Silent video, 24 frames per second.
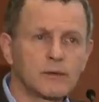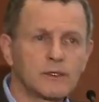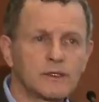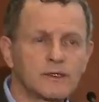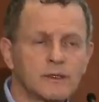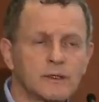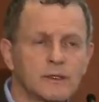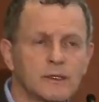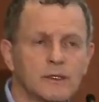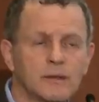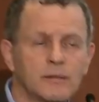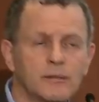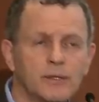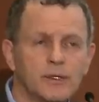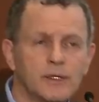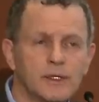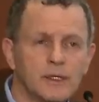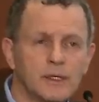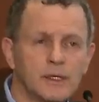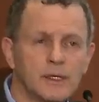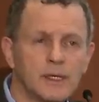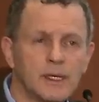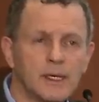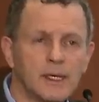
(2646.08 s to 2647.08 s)
recently
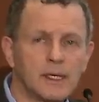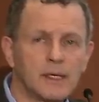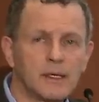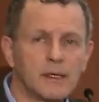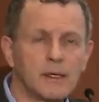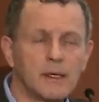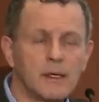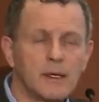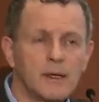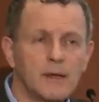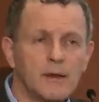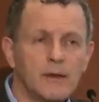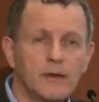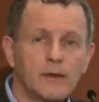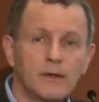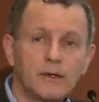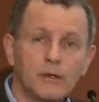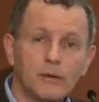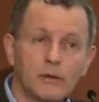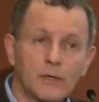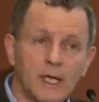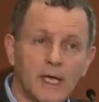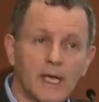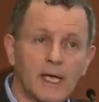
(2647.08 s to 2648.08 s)
completed in
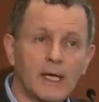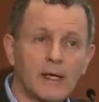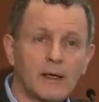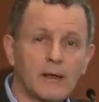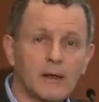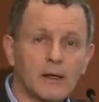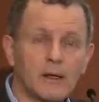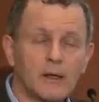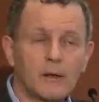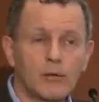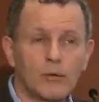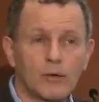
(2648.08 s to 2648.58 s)
the UK